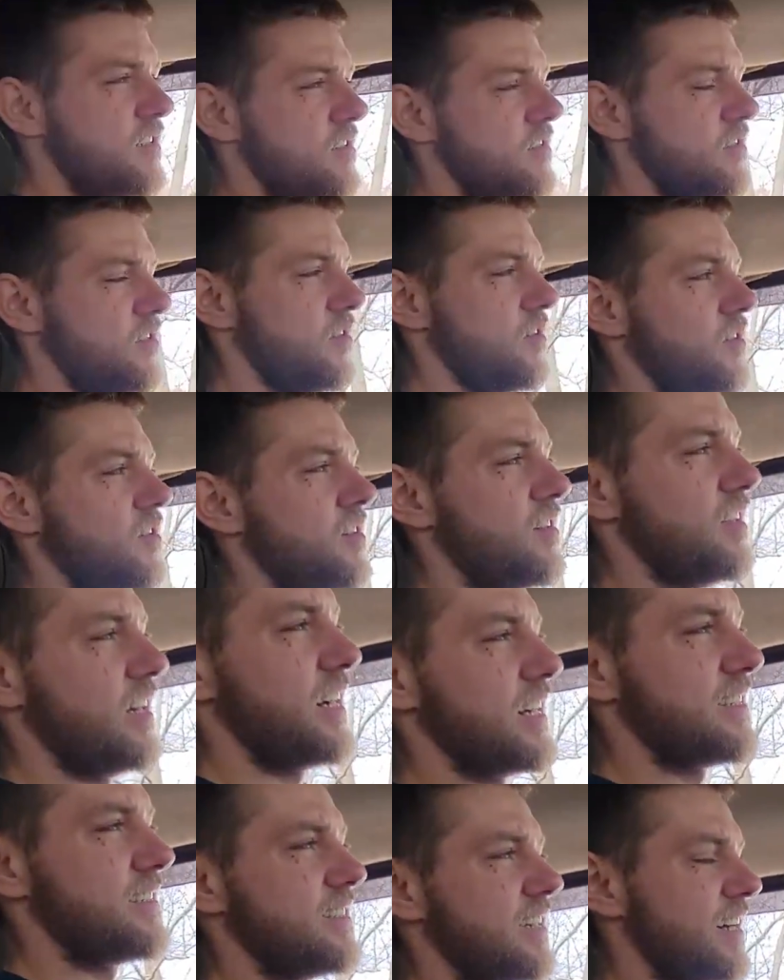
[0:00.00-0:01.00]
So like
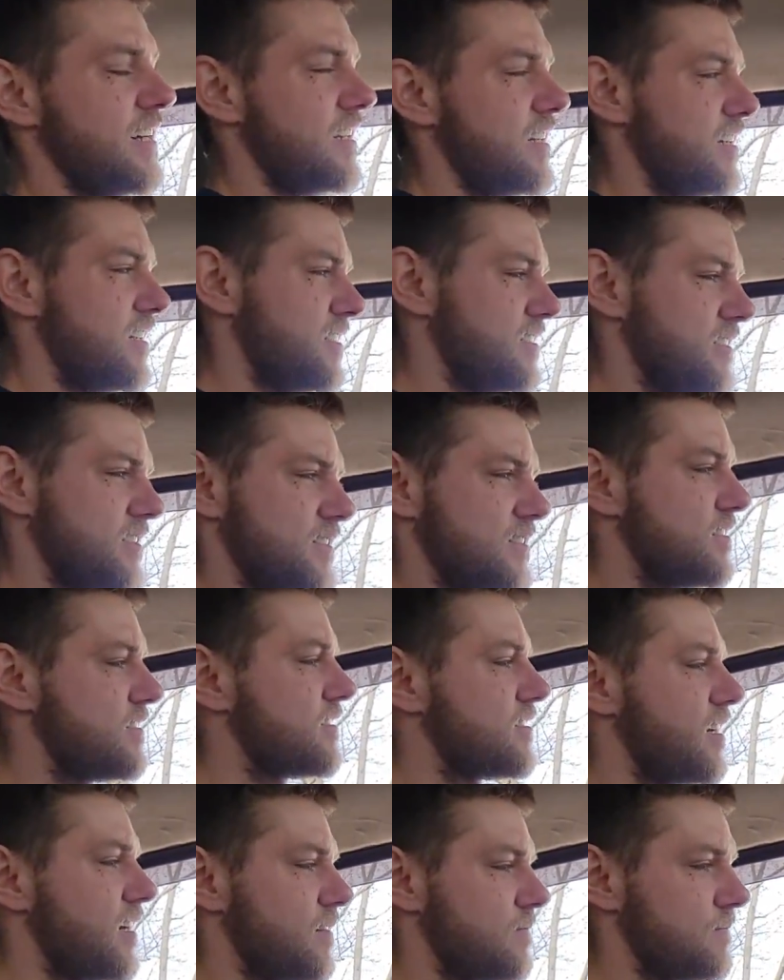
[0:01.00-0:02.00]
I said, it's
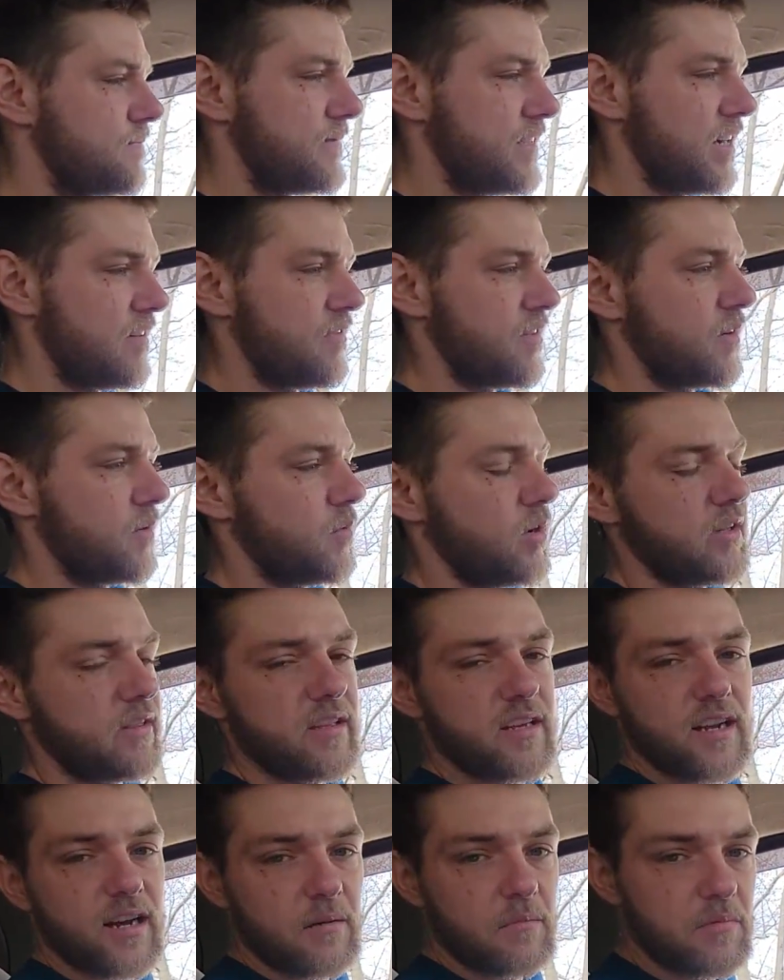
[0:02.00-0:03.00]
definitely worth
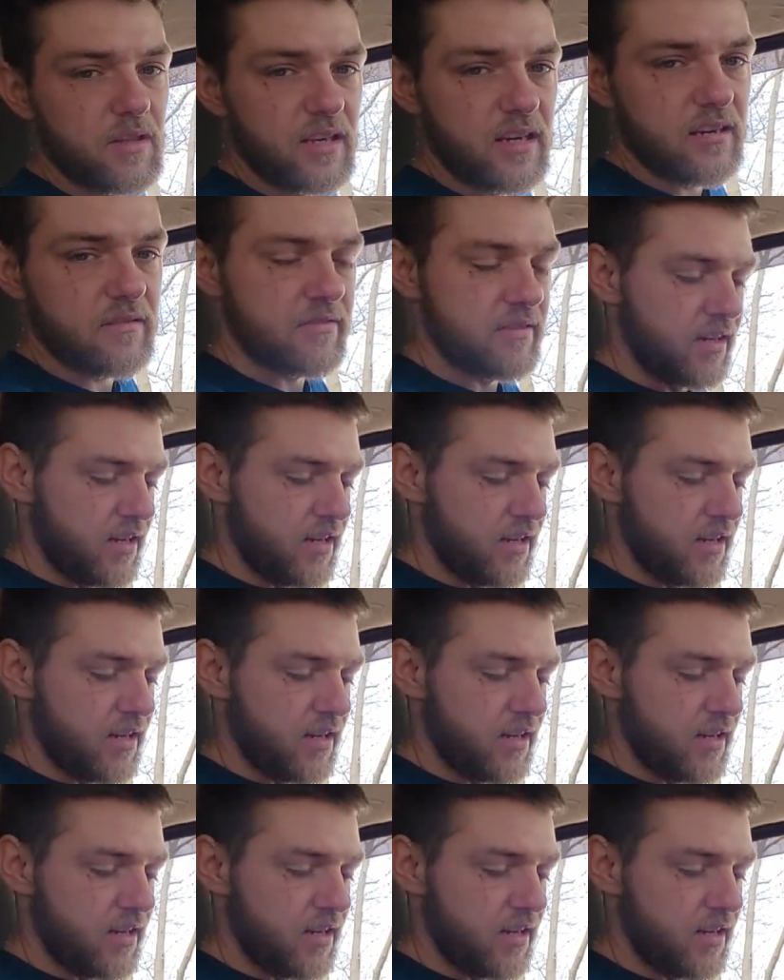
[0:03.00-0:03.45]
it, I believe.